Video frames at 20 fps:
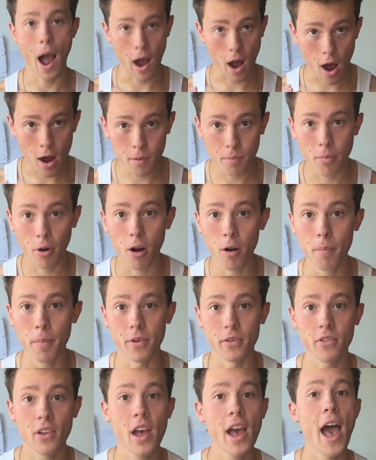I on
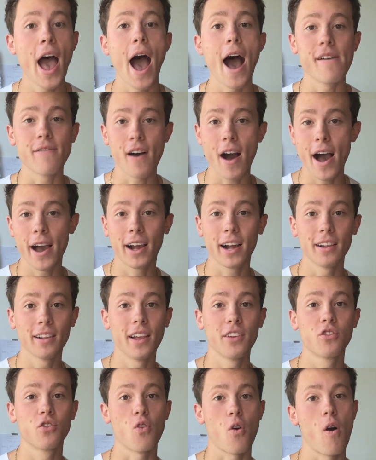purpose have high
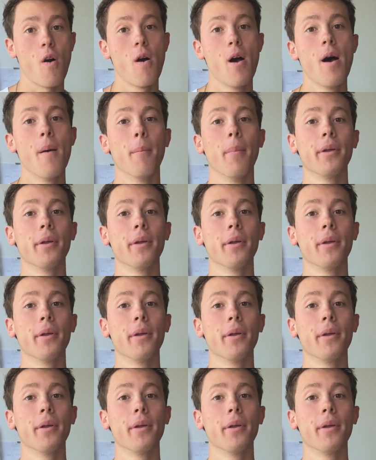cholesterol.